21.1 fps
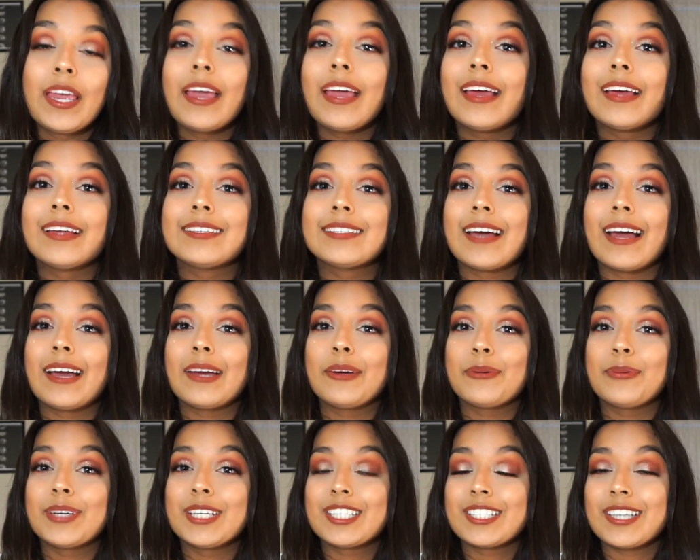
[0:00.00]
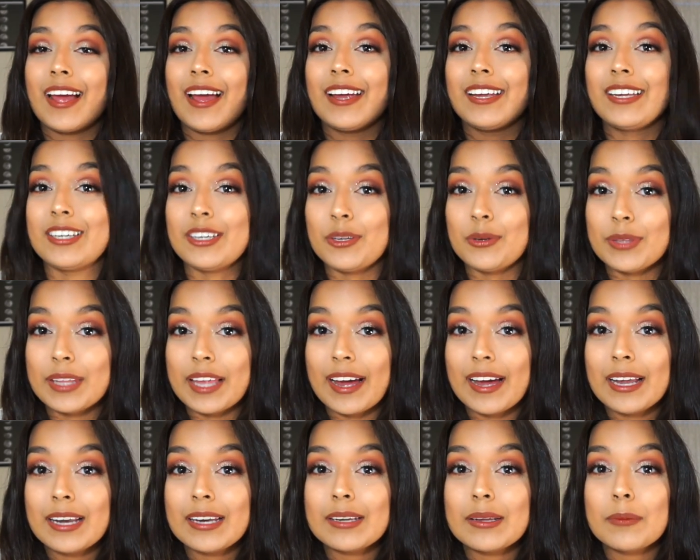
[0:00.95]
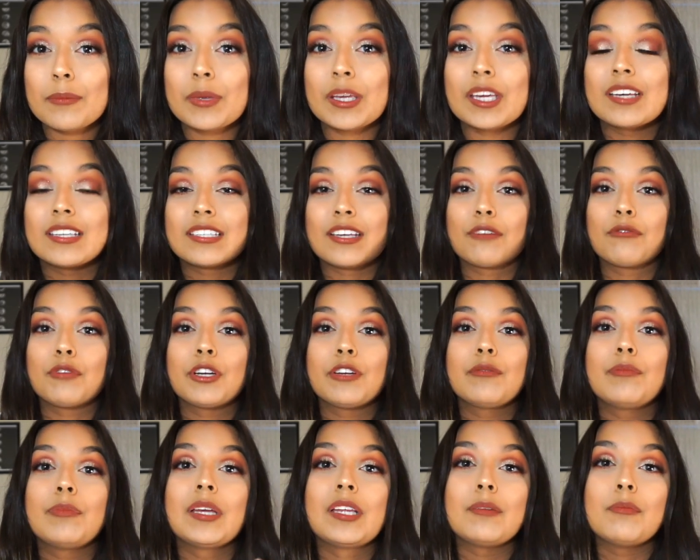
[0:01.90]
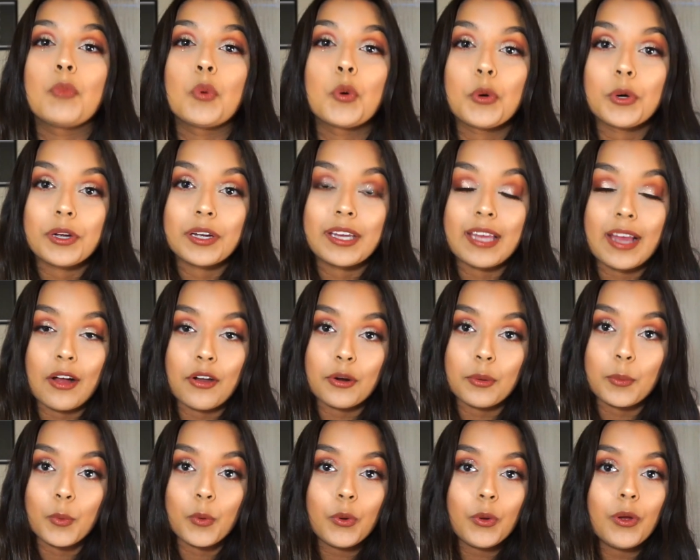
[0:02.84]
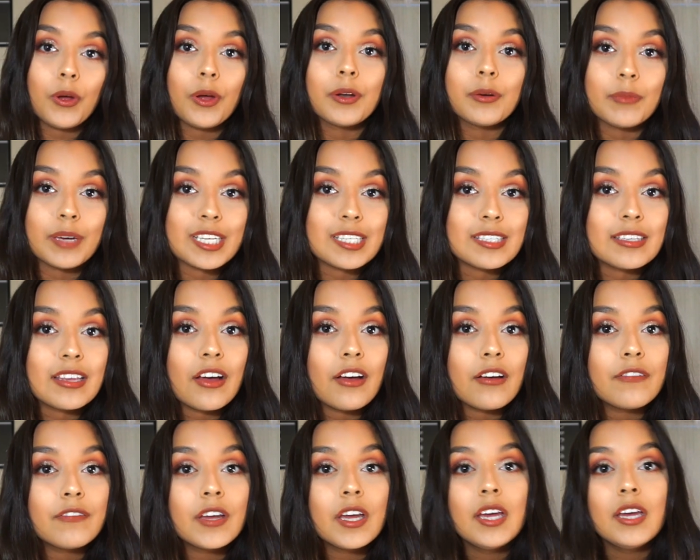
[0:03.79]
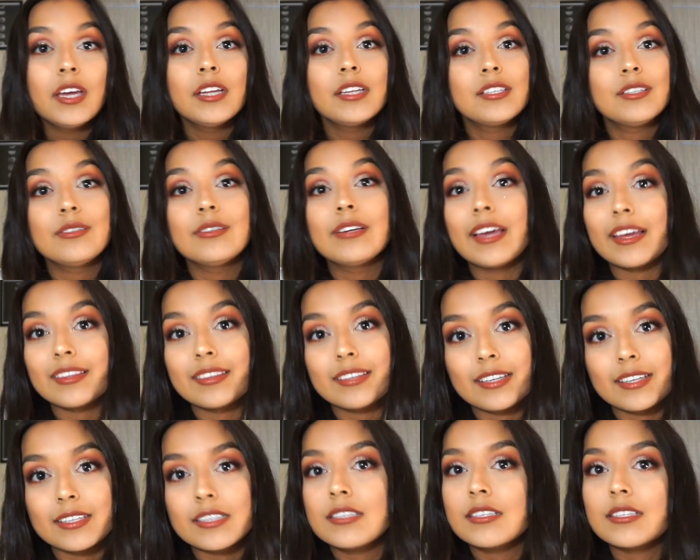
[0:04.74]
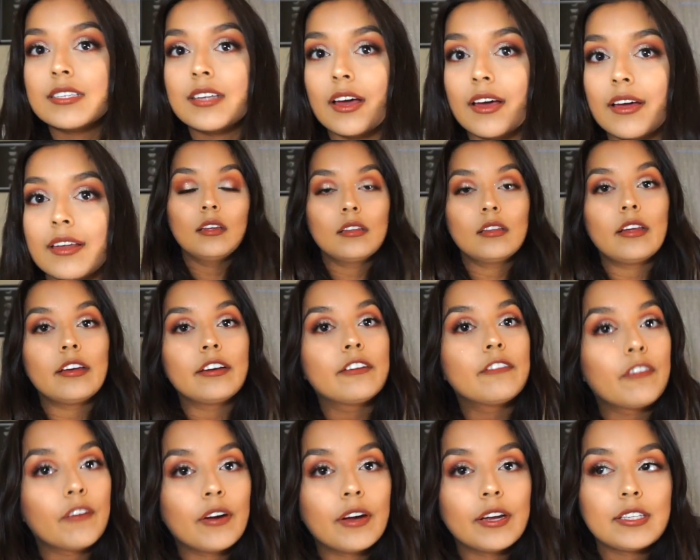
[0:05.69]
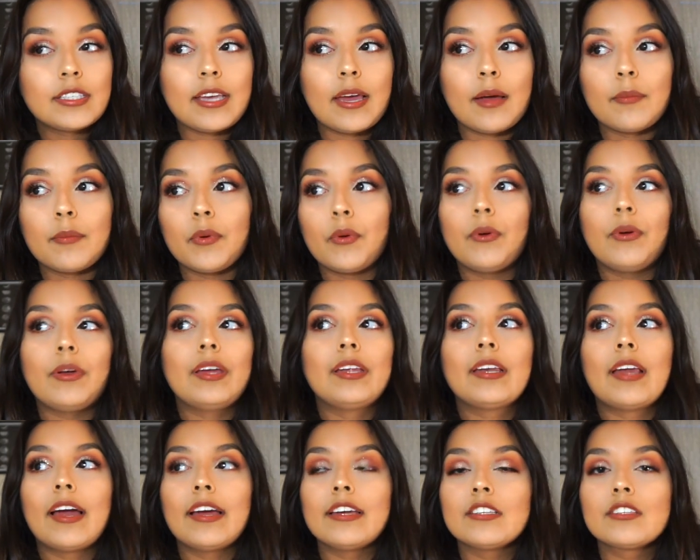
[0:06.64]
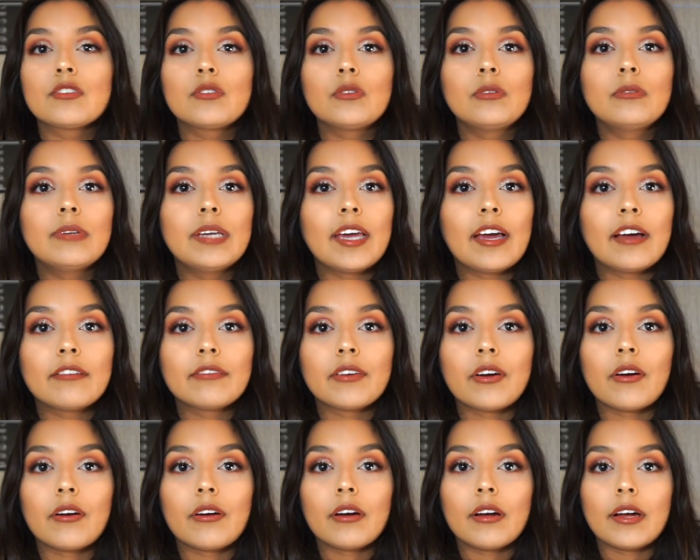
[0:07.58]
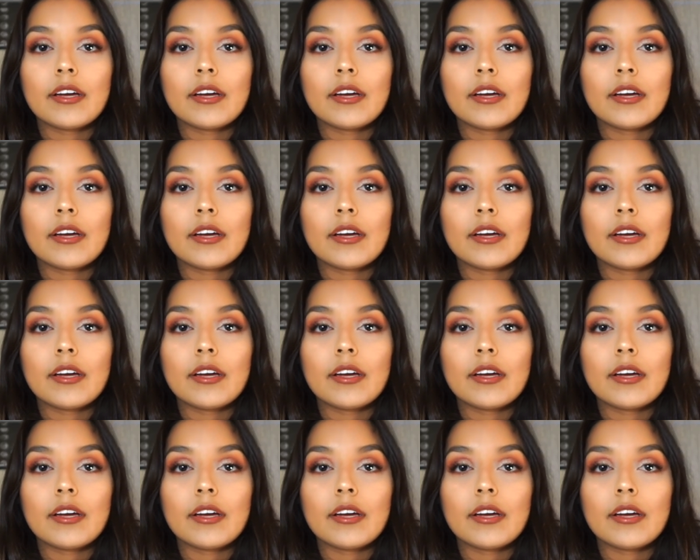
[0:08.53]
And I wish I knew that because I would have been more accountable on myself to get things done. Like, for example, in high school, we have our